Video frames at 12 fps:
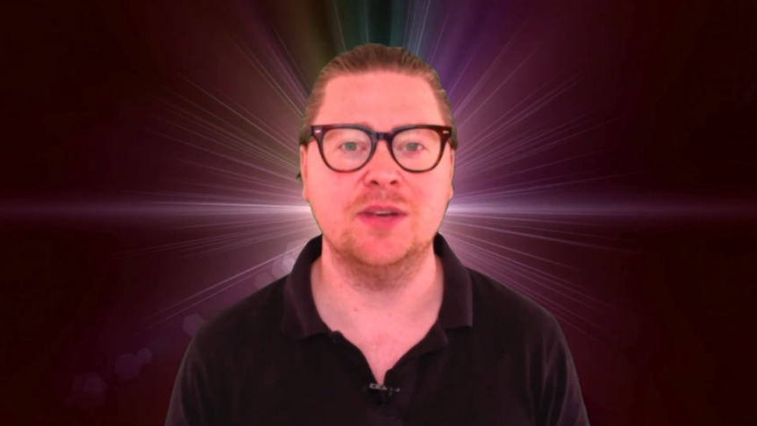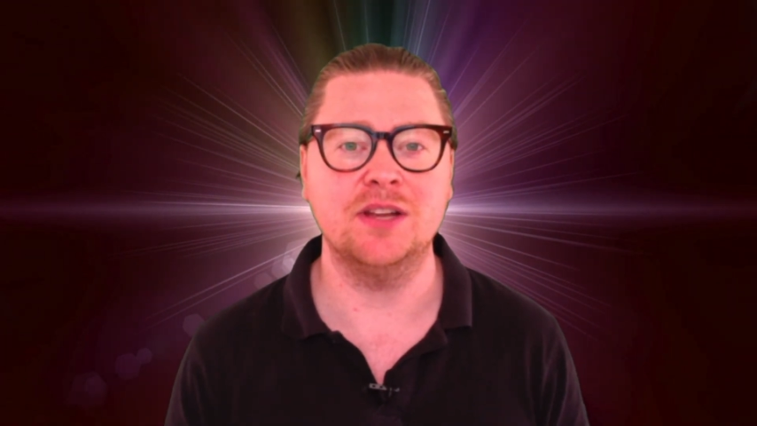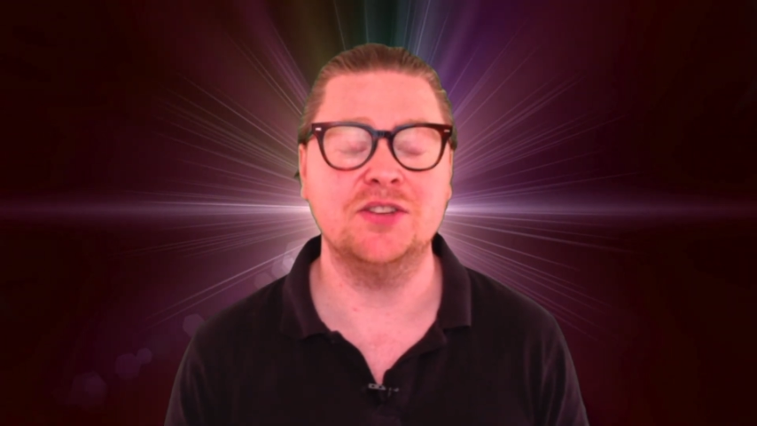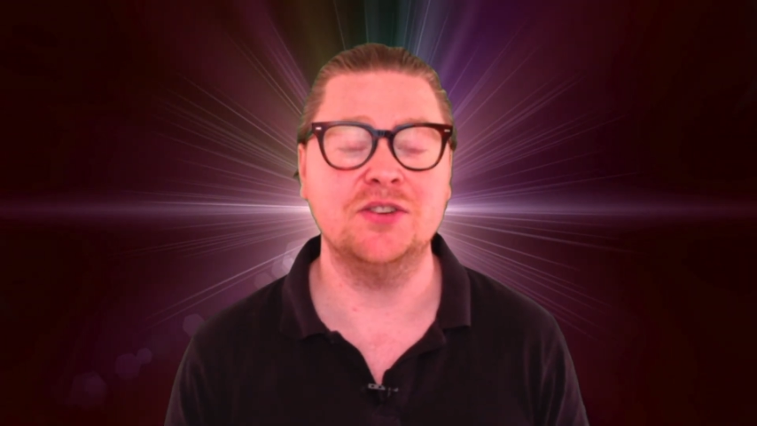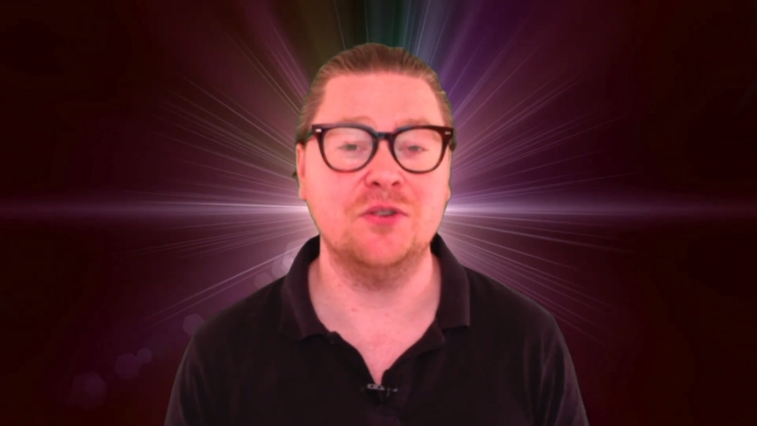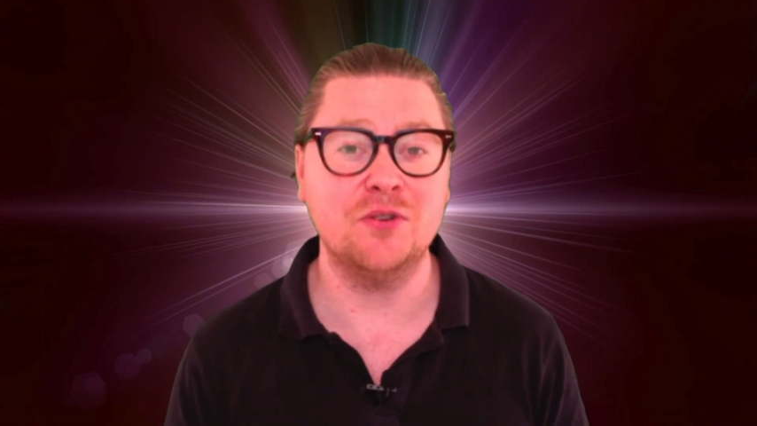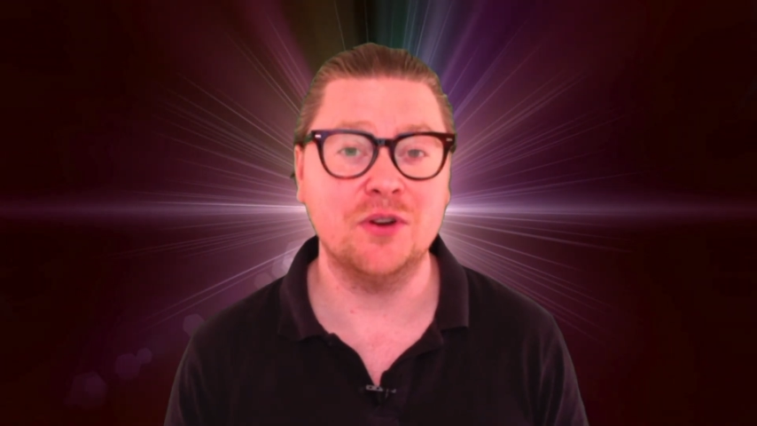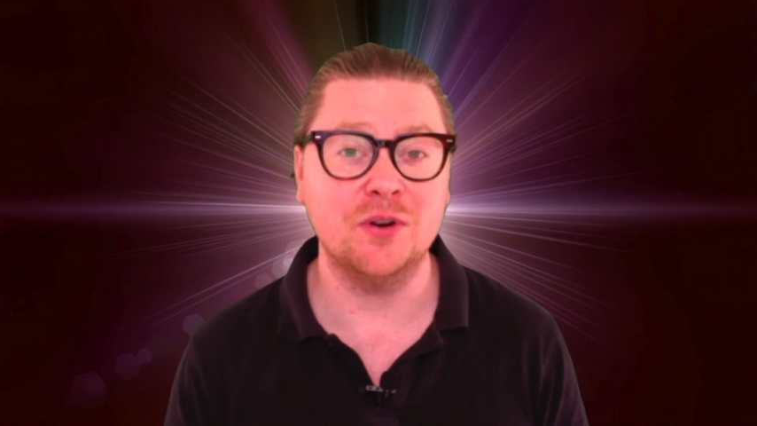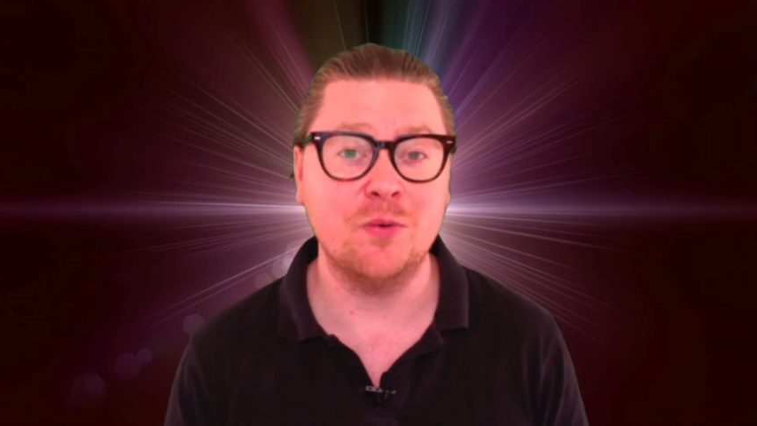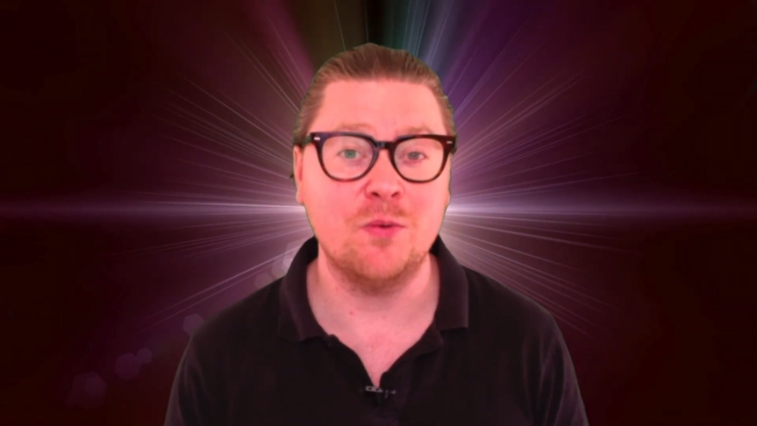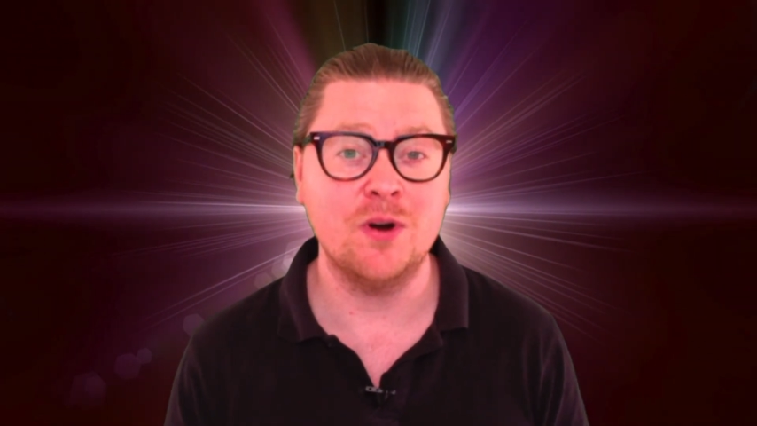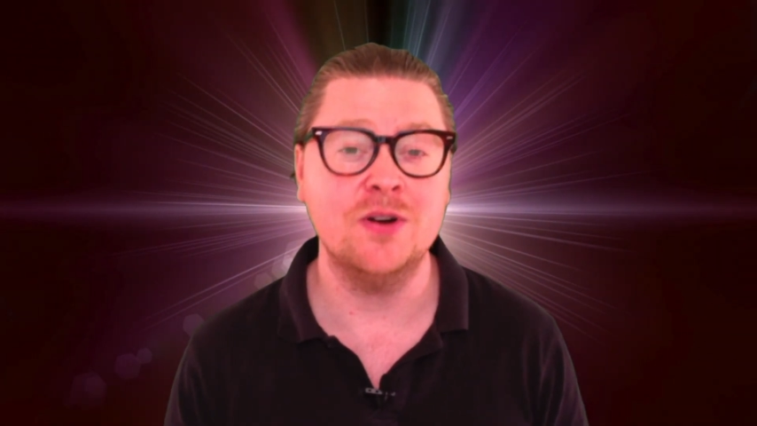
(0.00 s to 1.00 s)
it's not going to
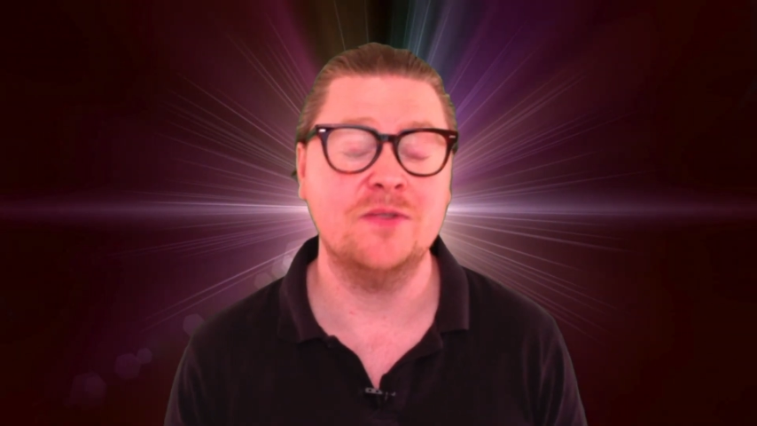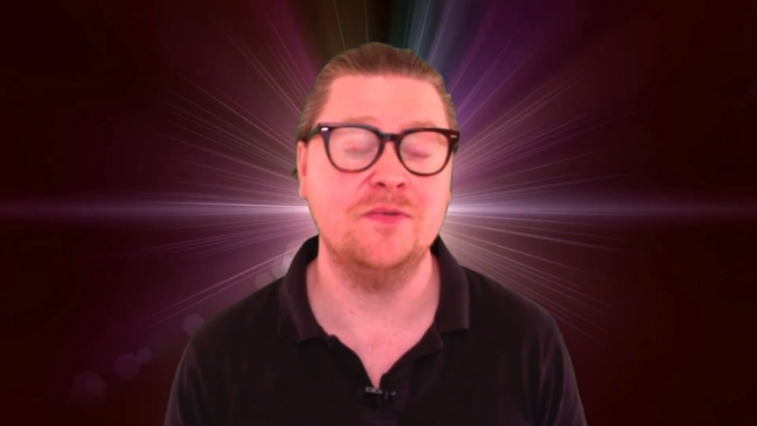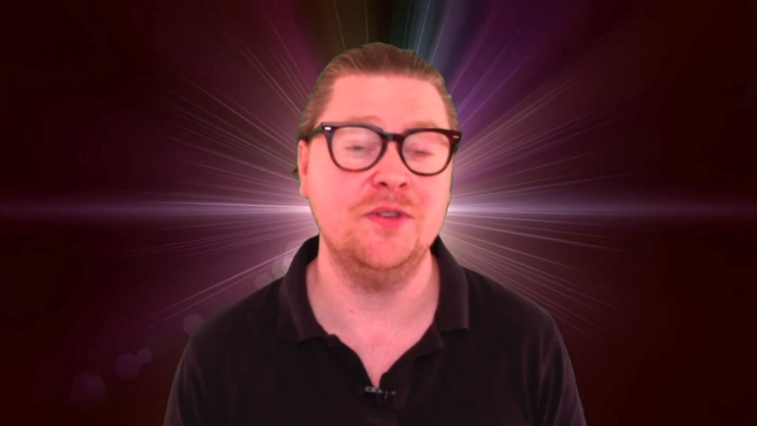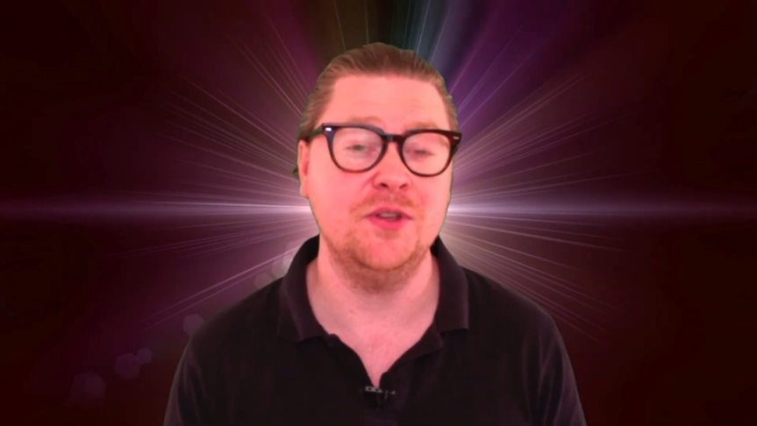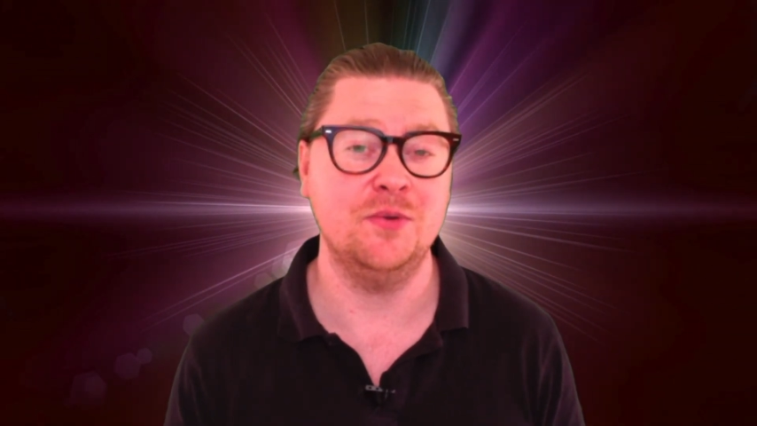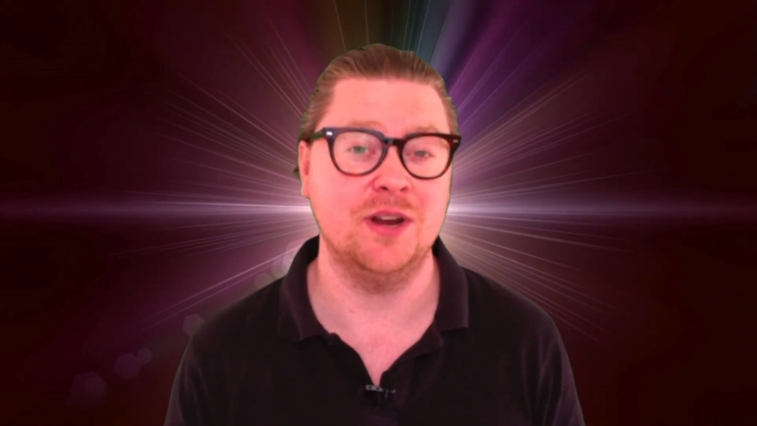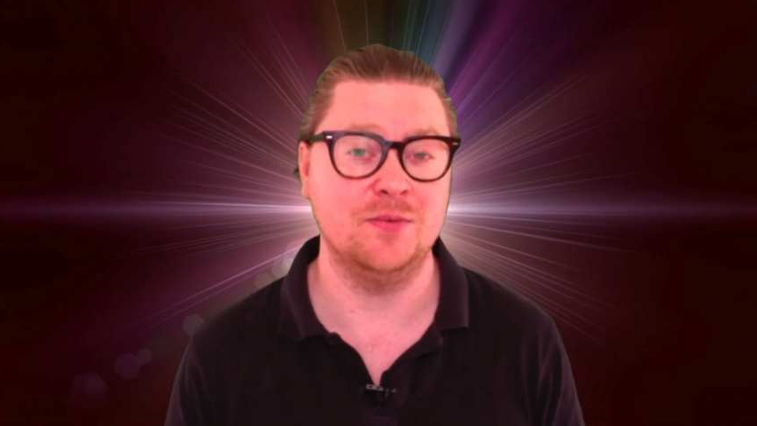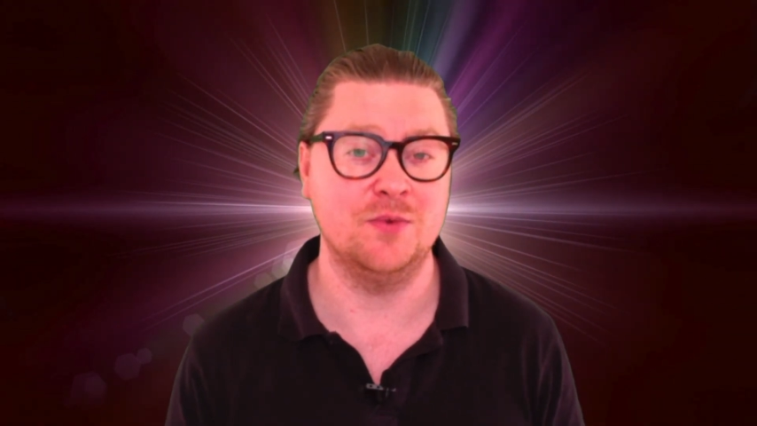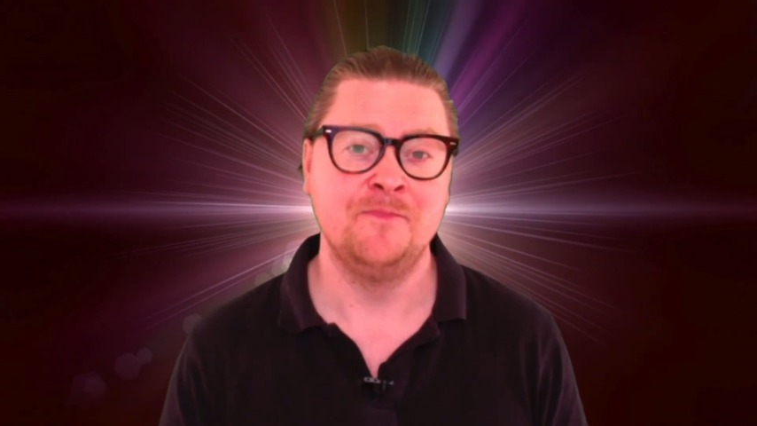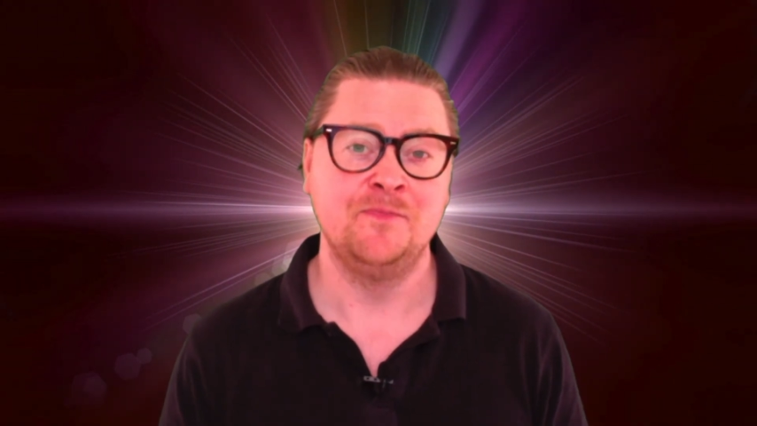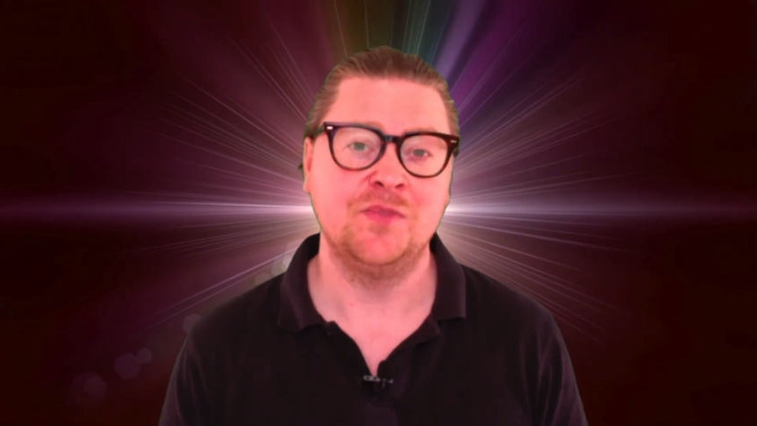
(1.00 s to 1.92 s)
work for you anymore,